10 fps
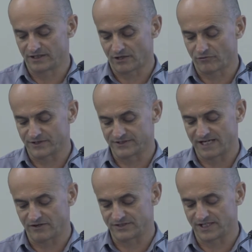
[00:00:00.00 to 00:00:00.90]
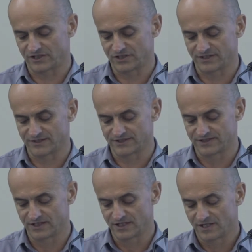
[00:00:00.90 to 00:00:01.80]
across narrow
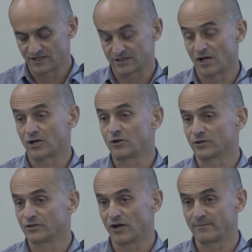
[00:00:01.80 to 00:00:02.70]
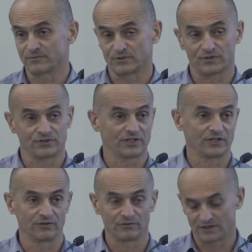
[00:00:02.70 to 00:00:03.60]
sections, slower cook times, which I'll show
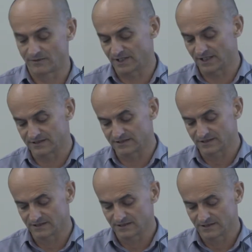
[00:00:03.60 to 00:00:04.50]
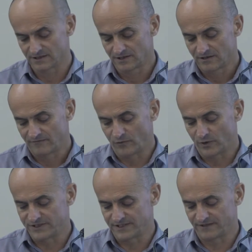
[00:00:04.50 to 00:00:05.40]
you in a minute,
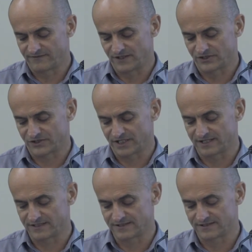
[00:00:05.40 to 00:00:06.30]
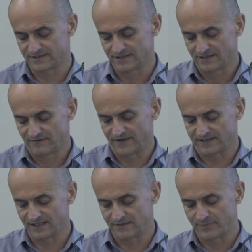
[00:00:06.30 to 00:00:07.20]
voids in the finished skins
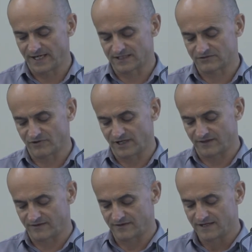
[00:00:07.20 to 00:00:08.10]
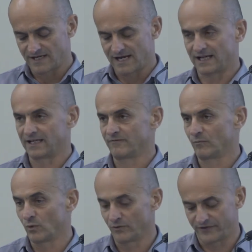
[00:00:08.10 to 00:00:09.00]
affecting impact strength, uneven
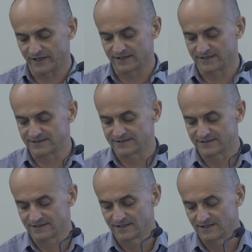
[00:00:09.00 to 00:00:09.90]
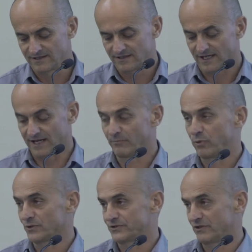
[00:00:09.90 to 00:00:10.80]
wall thickness, and
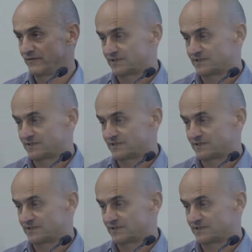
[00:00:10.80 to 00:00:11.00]
poor surface